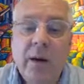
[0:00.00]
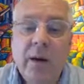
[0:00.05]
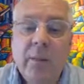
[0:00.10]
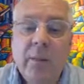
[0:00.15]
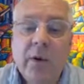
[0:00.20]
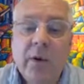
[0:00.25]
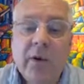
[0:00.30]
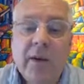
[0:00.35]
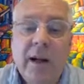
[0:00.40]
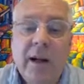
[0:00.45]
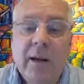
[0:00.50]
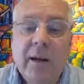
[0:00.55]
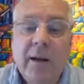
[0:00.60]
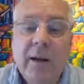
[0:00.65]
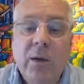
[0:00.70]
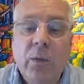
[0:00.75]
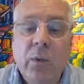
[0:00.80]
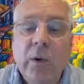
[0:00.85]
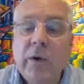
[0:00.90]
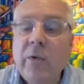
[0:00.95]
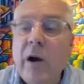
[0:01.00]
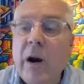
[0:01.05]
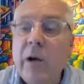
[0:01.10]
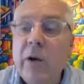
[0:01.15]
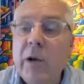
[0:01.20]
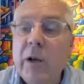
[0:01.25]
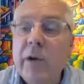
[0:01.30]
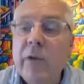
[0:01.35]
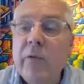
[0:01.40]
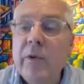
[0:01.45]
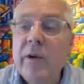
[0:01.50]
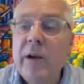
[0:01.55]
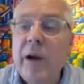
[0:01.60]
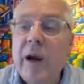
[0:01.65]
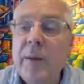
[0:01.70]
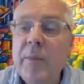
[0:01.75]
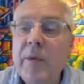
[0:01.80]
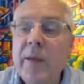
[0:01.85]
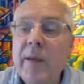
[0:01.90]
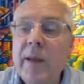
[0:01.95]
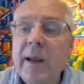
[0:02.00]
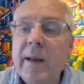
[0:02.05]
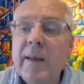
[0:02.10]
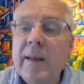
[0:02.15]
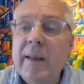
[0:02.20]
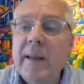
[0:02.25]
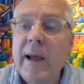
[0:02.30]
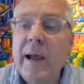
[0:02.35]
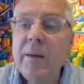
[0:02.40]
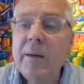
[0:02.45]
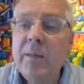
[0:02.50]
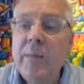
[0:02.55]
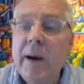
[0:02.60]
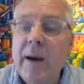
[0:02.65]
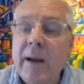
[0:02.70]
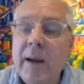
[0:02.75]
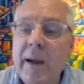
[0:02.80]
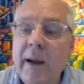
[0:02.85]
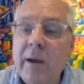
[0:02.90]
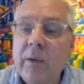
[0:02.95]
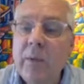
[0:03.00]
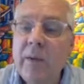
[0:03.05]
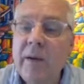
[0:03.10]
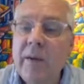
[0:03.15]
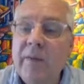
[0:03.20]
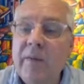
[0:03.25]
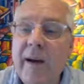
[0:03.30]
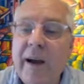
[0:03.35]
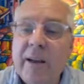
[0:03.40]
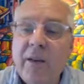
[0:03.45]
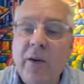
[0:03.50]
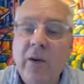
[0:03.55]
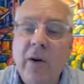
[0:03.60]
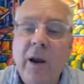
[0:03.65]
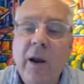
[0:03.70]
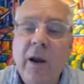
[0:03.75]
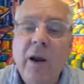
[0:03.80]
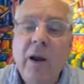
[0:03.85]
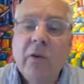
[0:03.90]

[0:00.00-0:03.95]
mortality, withdrawal, and retirement, and times my annuity factor.